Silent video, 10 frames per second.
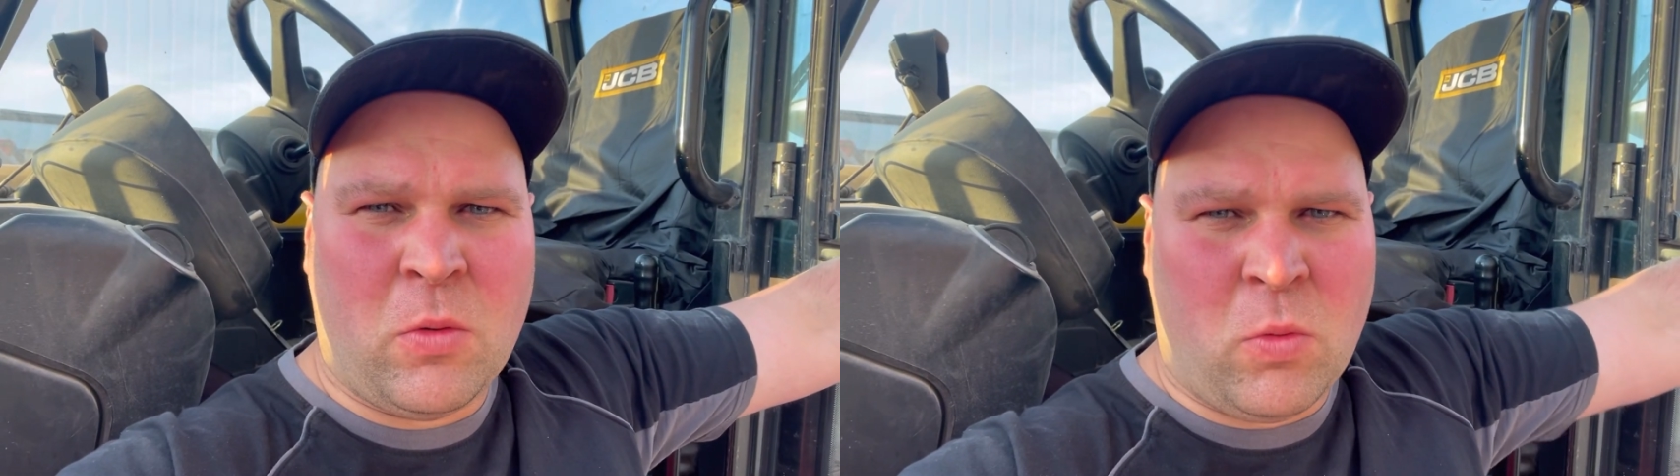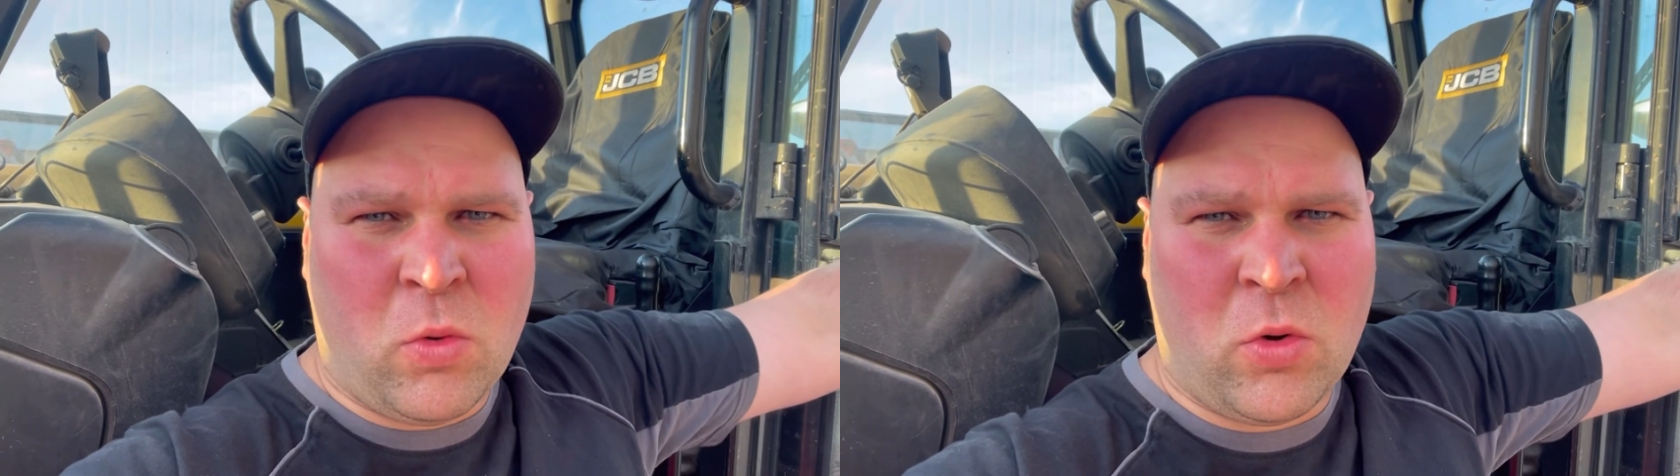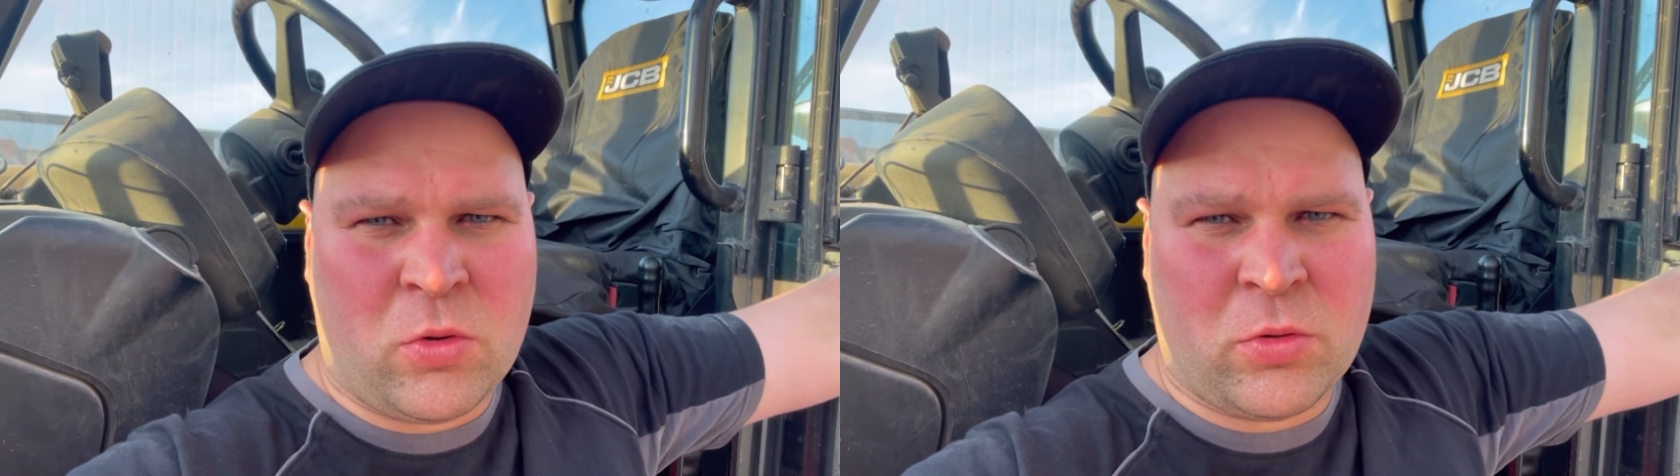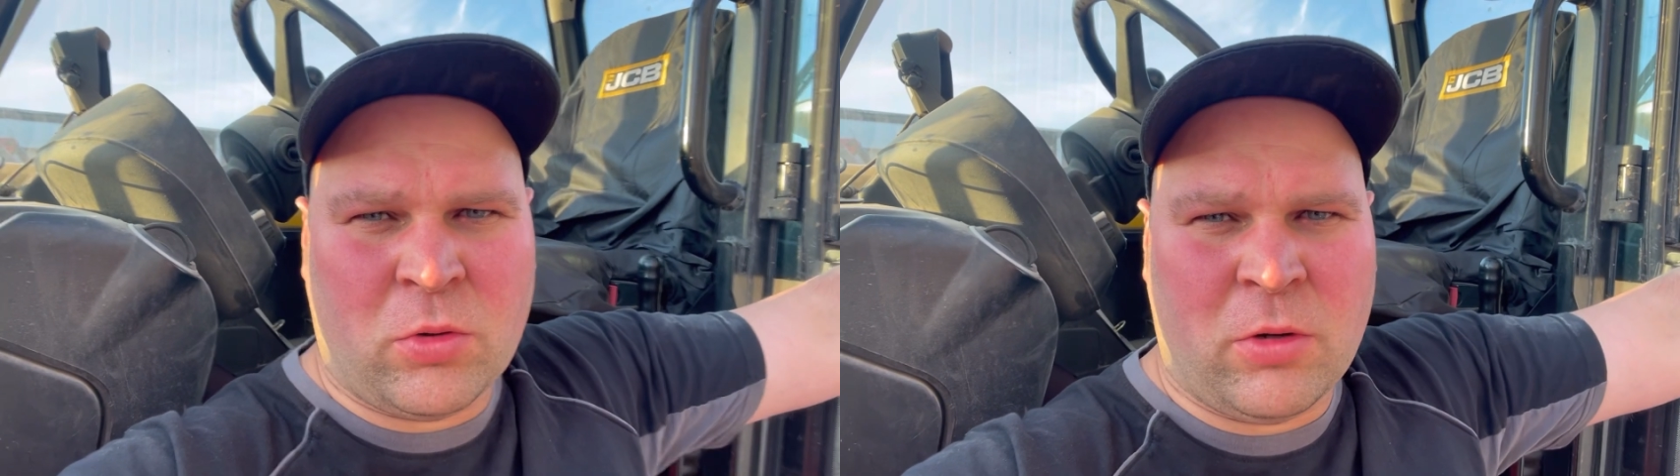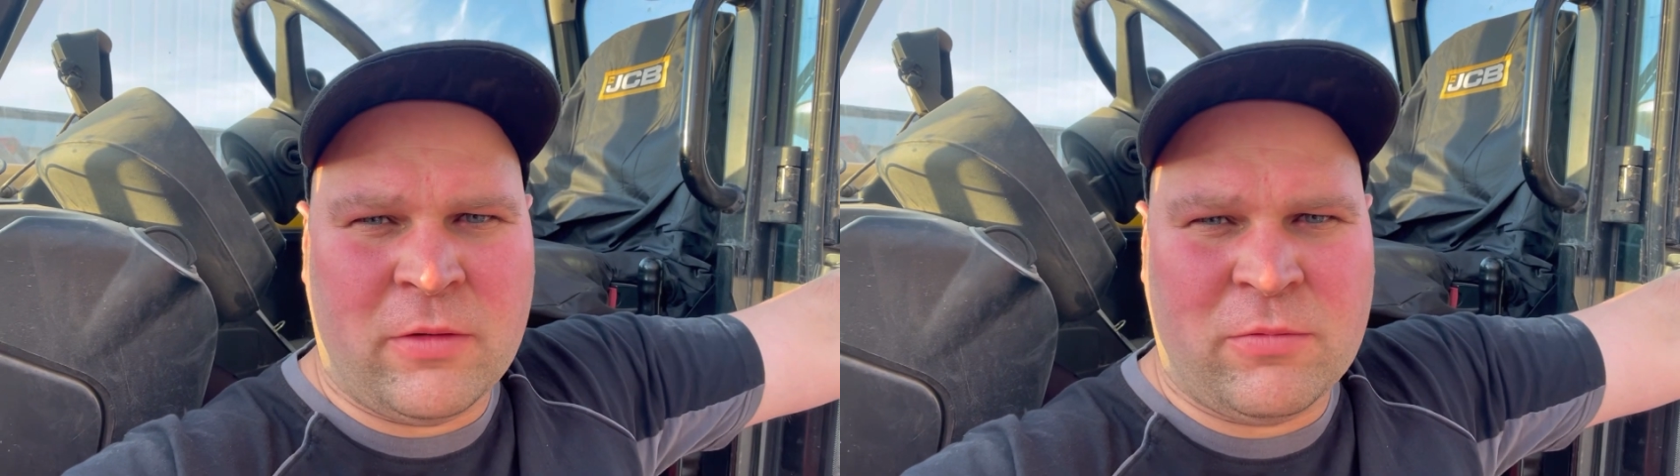
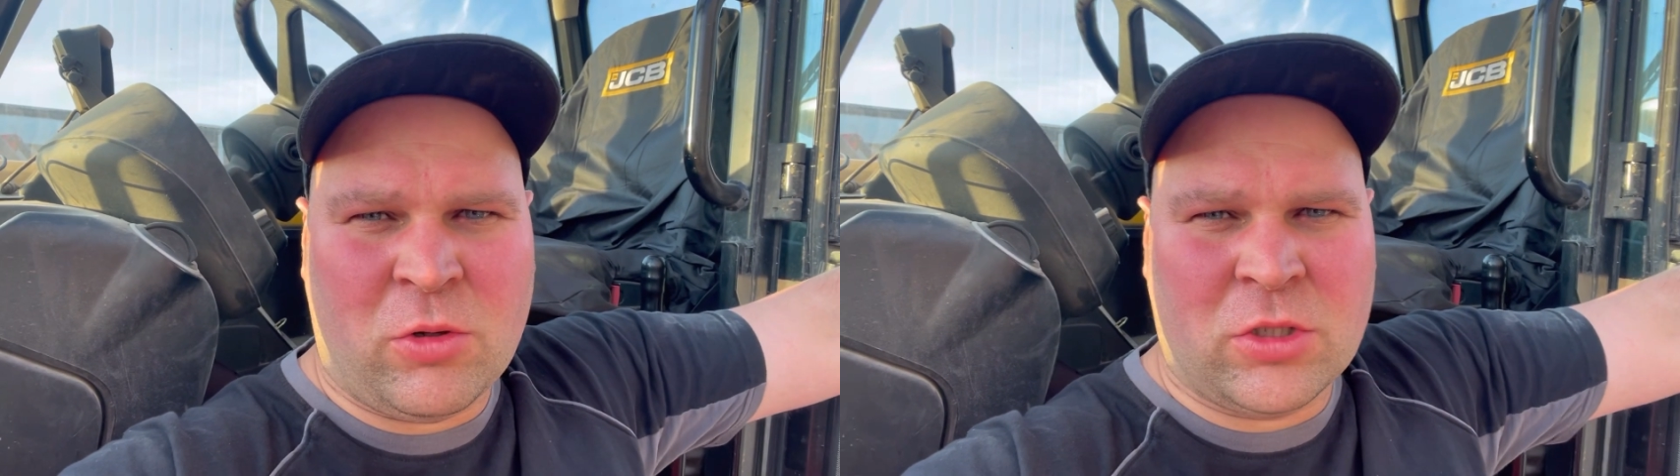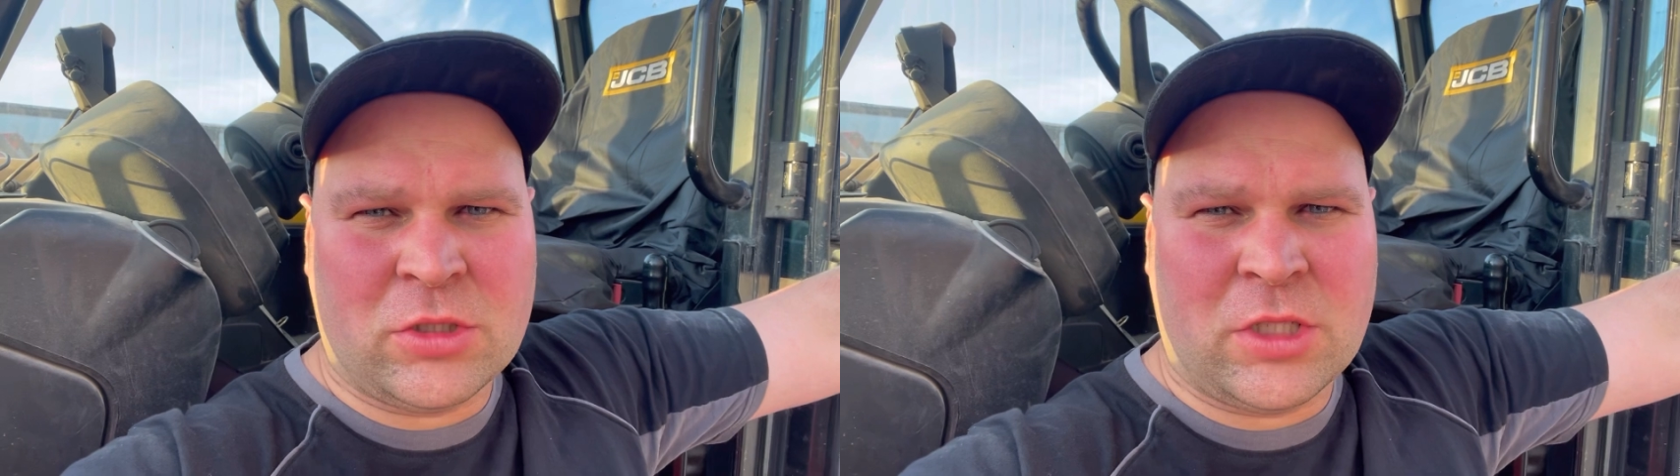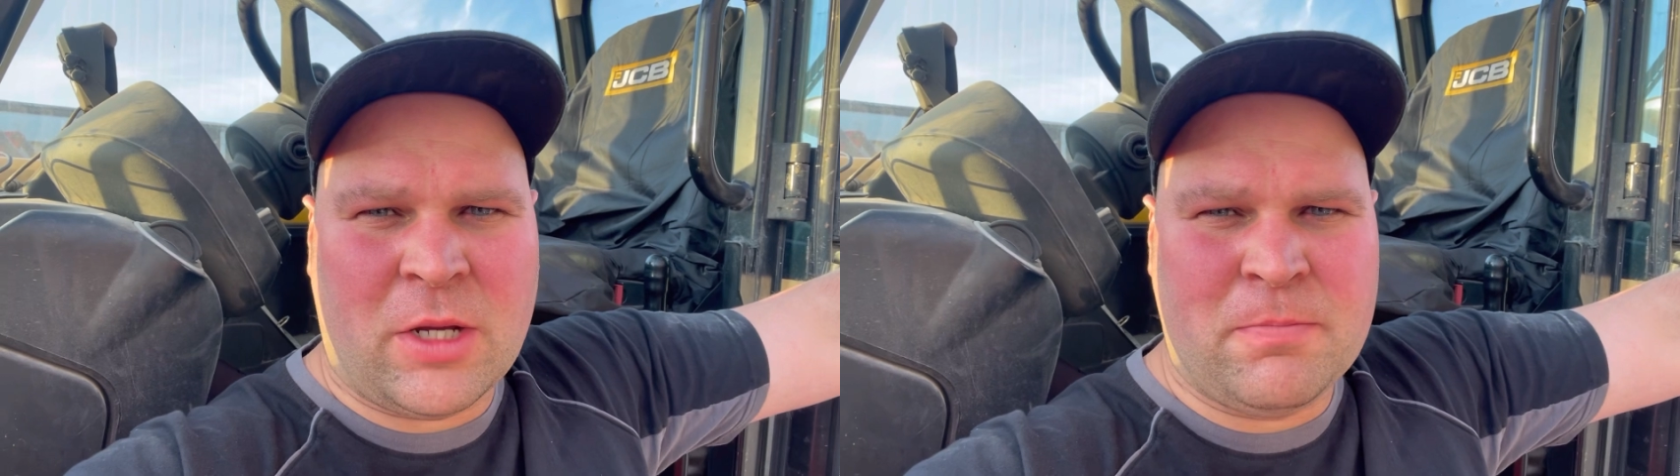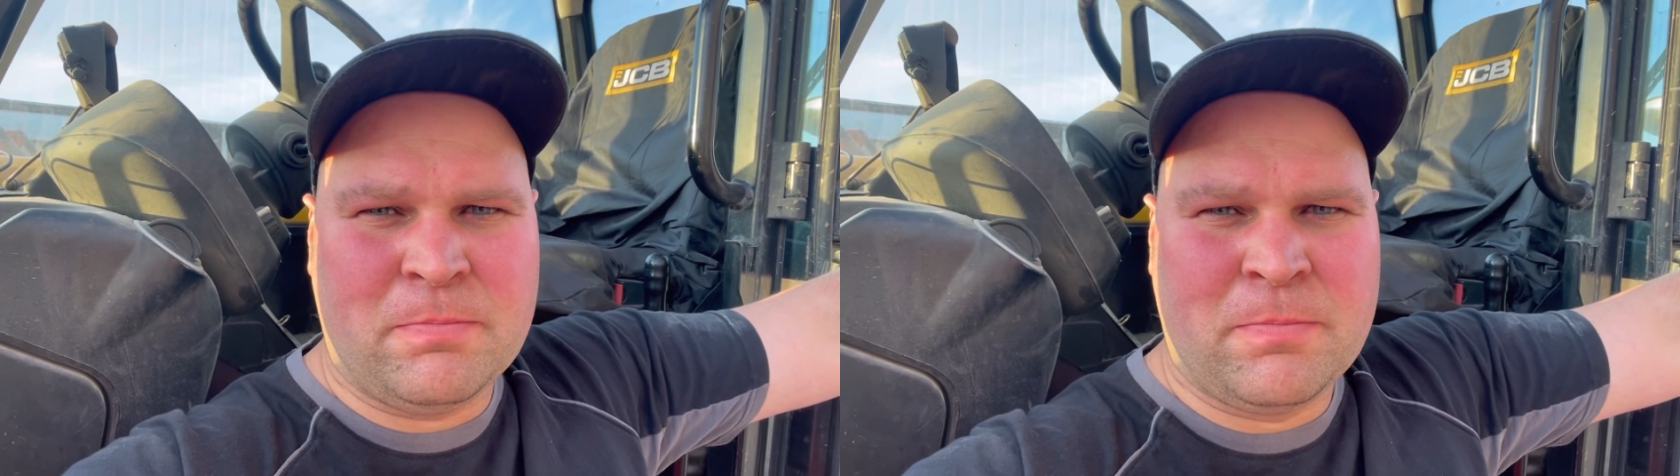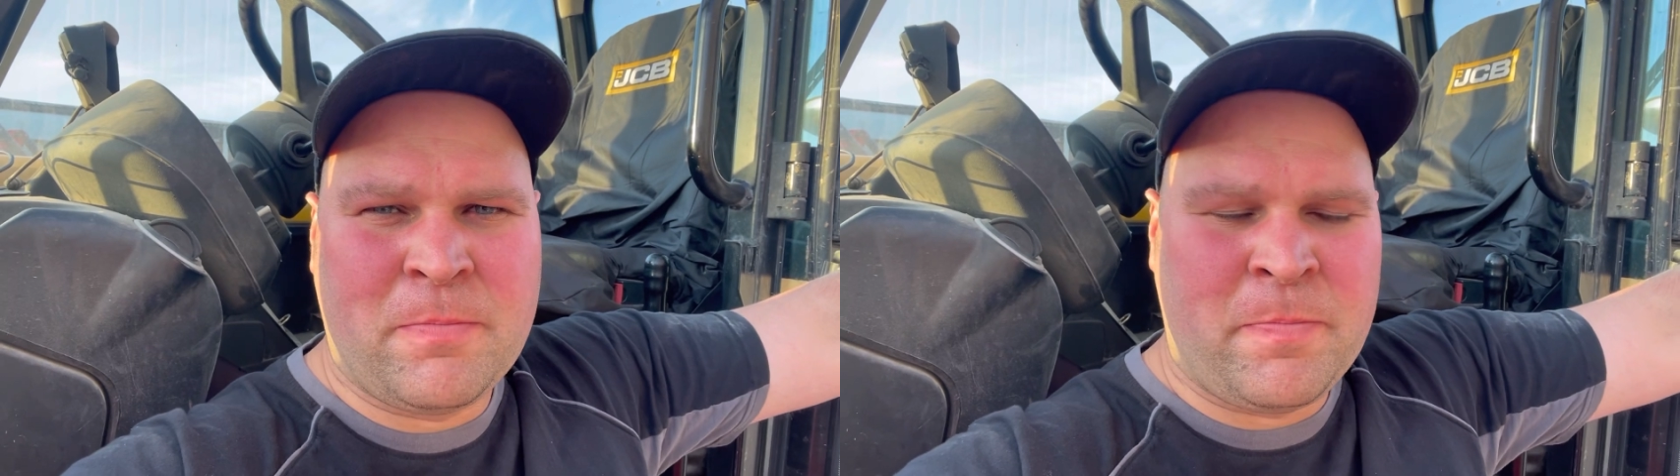walkthrough of what
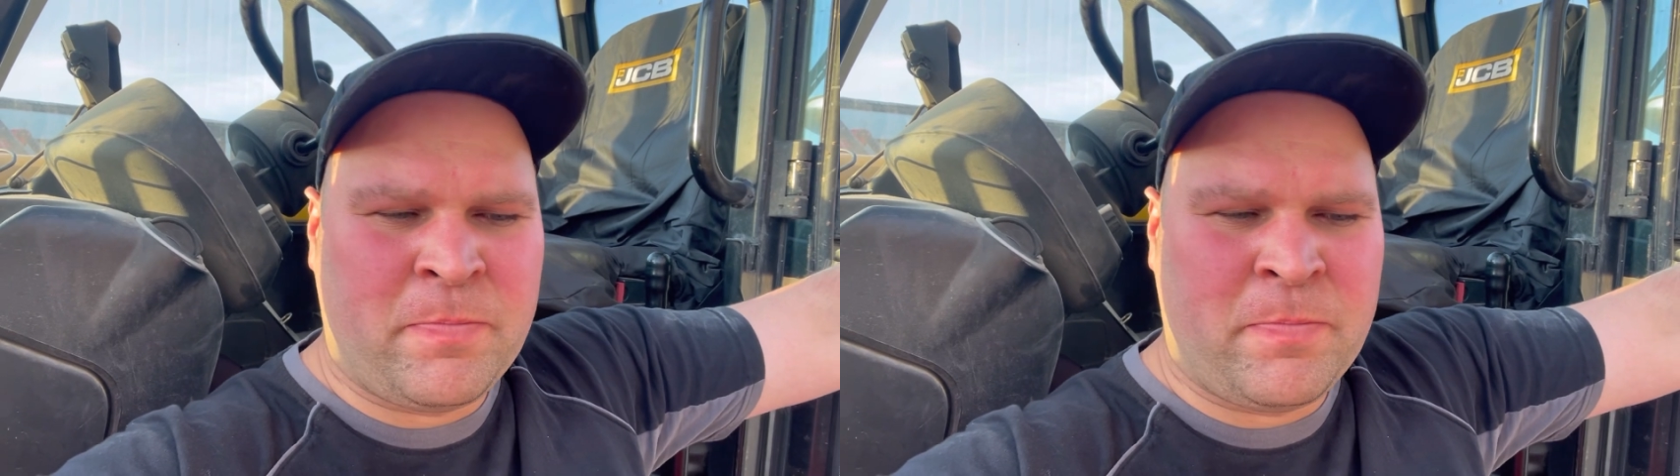um,